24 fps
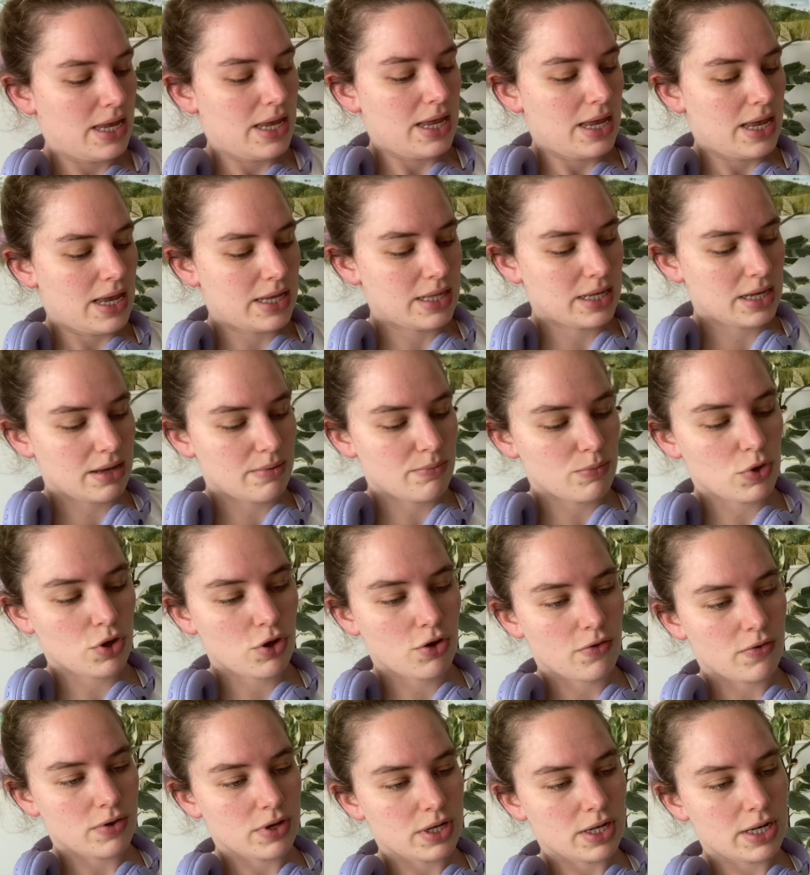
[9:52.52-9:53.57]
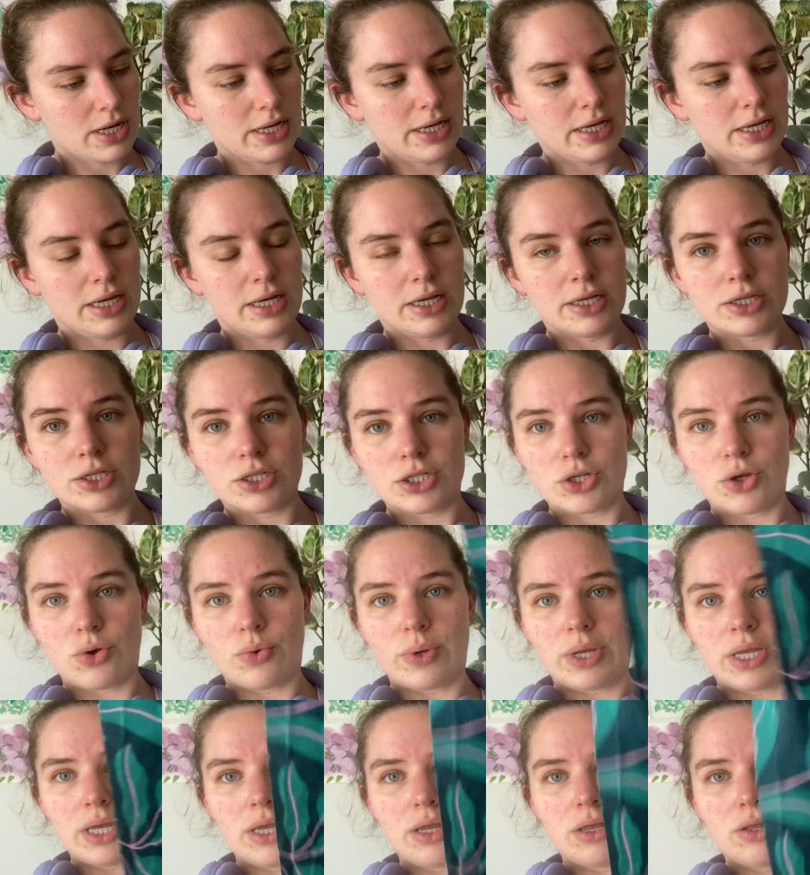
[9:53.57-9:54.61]
and I am currently
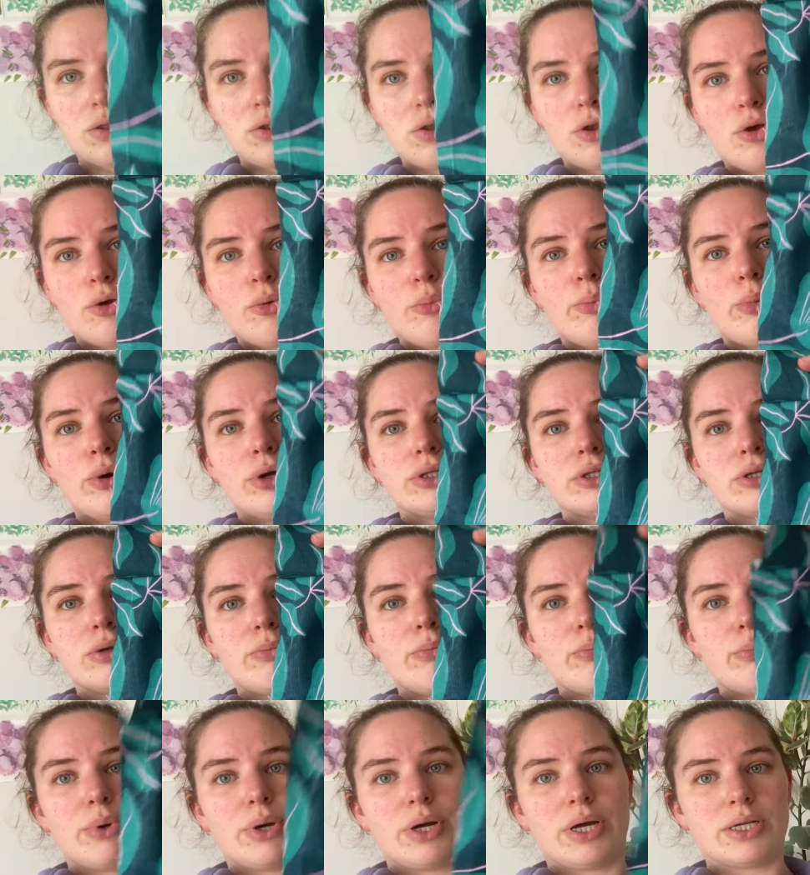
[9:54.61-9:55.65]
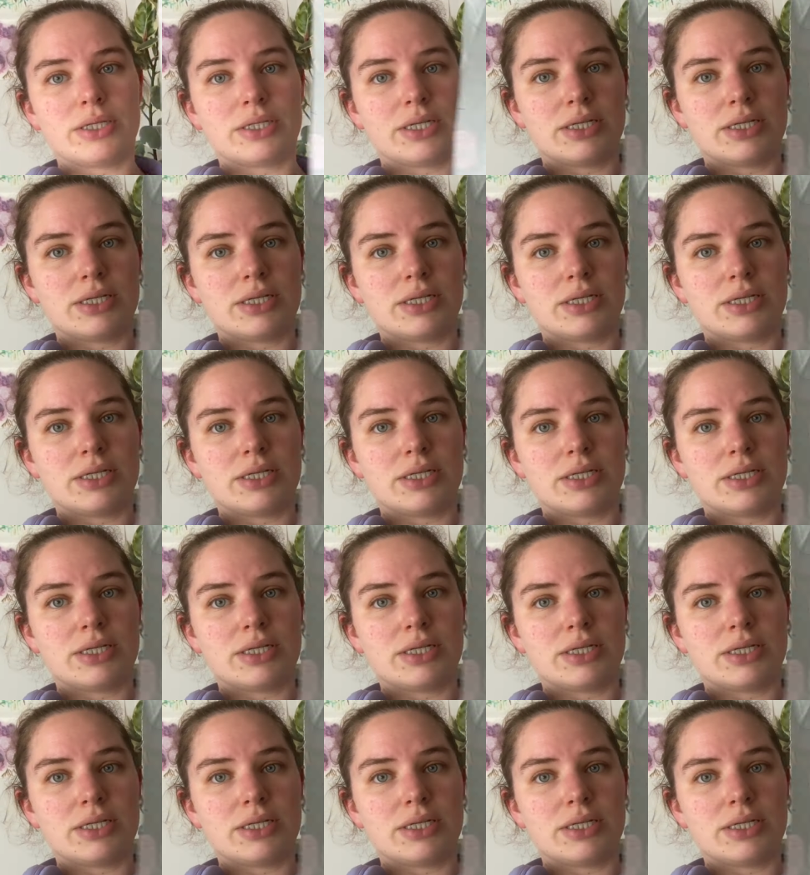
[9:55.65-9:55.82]
sewing the bottom part.